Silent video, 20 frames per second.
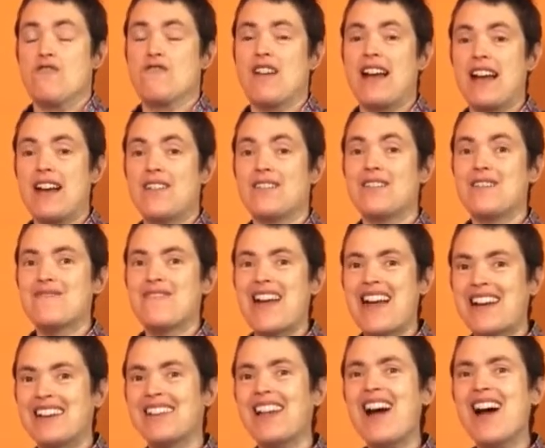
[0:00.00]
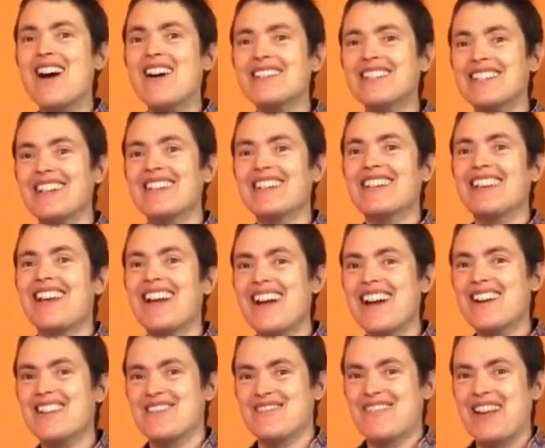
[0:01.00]
Round and round, old Joe
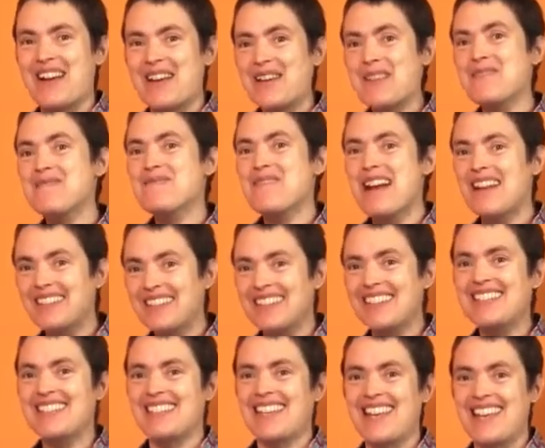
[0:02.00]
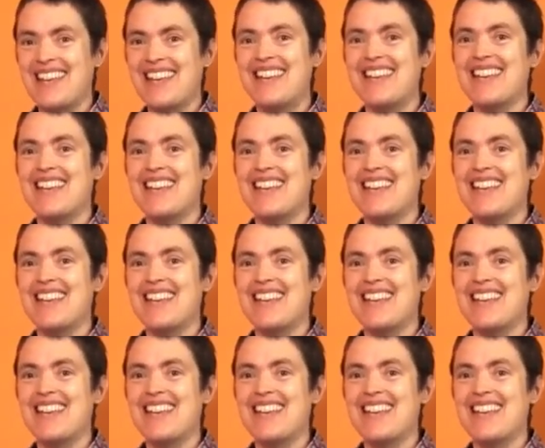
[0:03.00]
Clark, round and round I say.